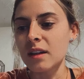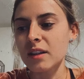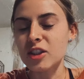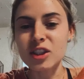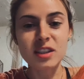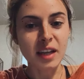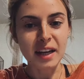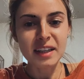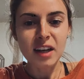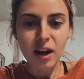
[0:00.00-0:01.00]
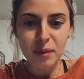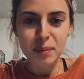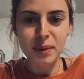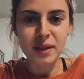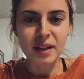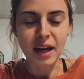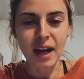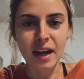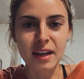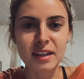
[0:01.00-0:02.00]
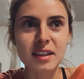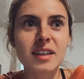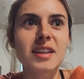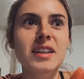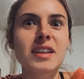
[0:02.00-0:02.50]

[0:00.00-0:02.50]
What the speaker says: just getting up and